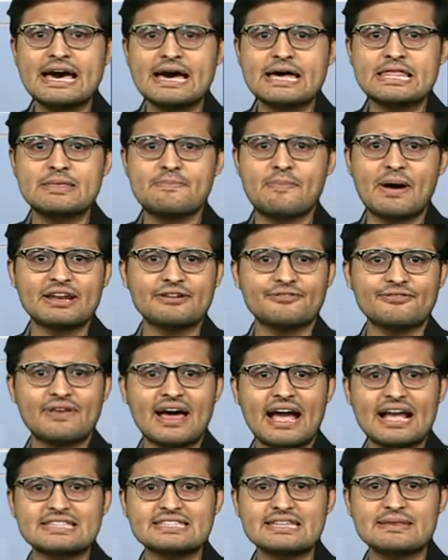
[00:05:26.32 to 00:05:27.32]
the
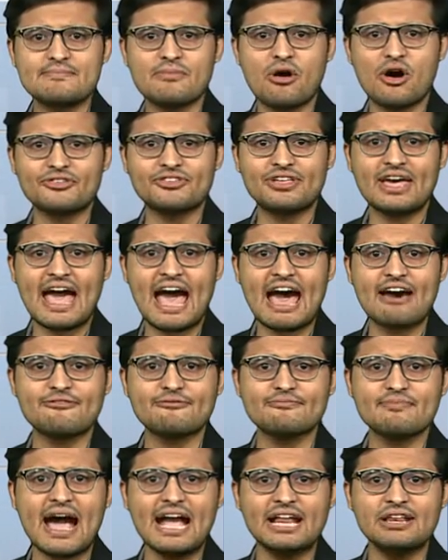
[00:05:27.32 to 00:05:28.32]
butterflies and moths, have
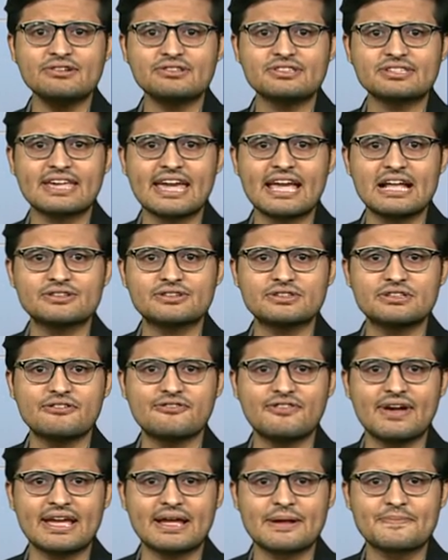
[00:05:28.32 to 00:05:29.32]
minute scales on the
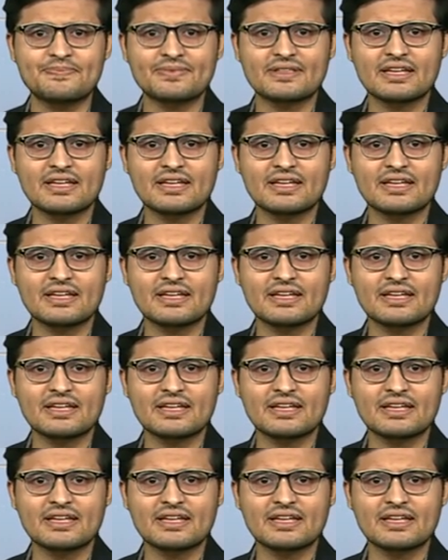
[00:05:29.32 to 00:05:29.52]
wing,